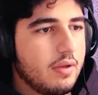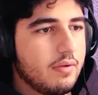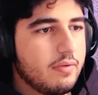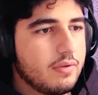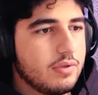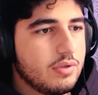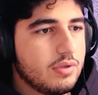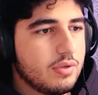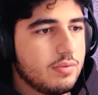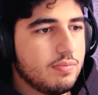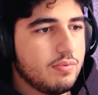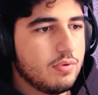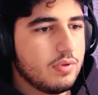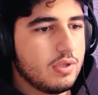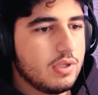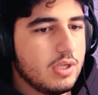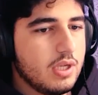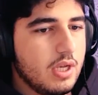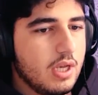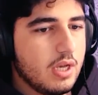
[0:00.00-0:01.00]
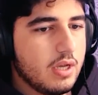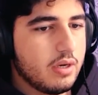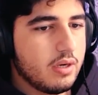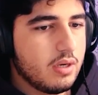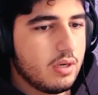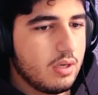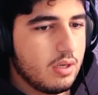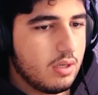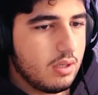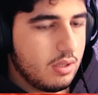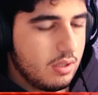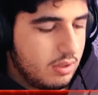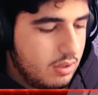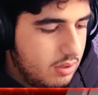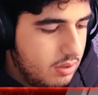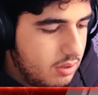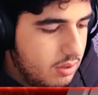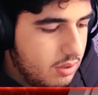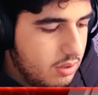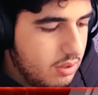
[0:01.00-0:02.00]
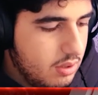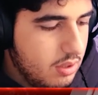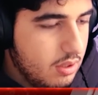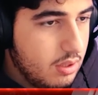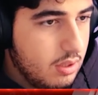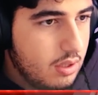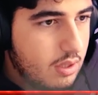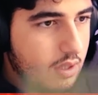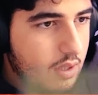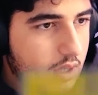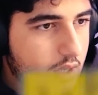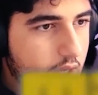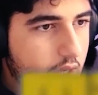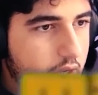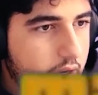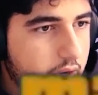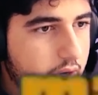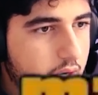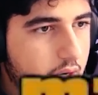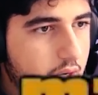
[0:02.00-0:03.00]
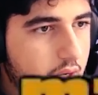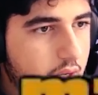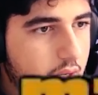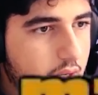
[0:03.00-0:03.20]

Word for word: We should put here. R.